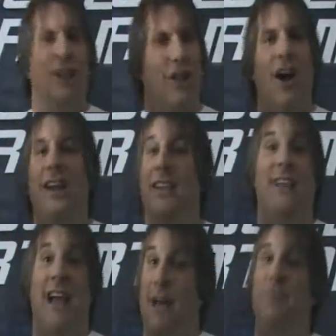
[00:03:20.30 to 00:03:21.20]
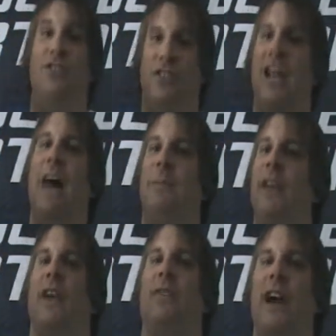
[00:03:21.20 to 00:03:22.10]
Goliath Labs does not
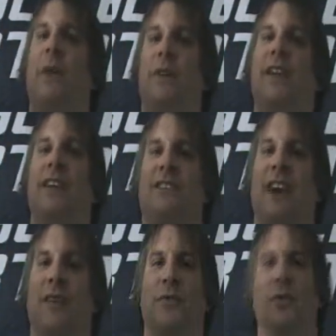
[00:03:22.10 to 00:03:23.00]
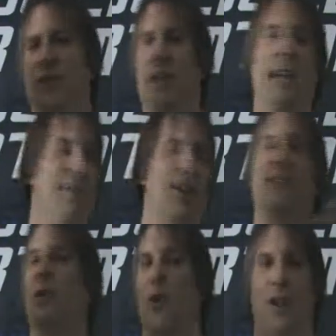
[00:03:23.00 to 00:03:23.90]
play around with their stuff. You've seen their
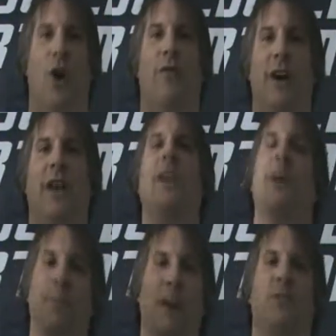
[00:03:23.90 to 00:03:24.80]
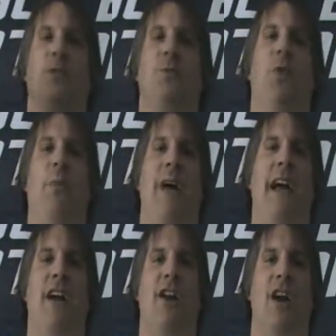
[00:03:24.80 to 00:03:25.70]
ads all over Muscle Sport
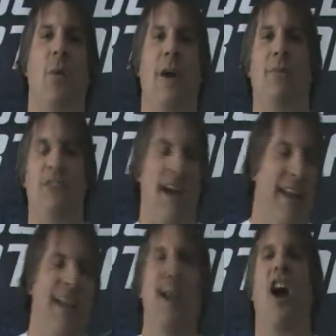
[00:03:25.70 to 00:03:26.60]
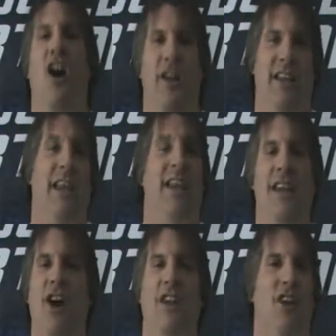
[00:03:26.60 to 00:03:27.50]
Mag on our website, on in
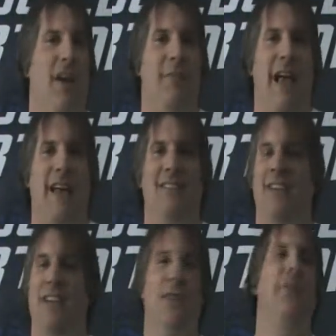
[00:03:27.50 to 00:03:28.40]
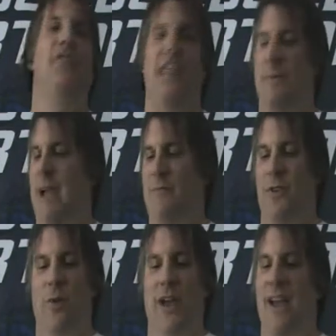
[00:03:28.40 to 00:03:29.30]
the online magazine. You've seen them
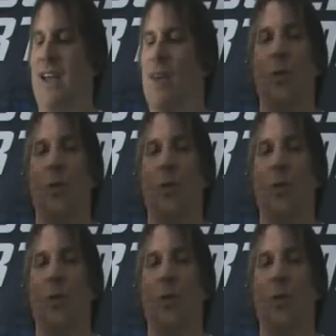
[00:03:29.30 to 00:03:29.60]
everywhere.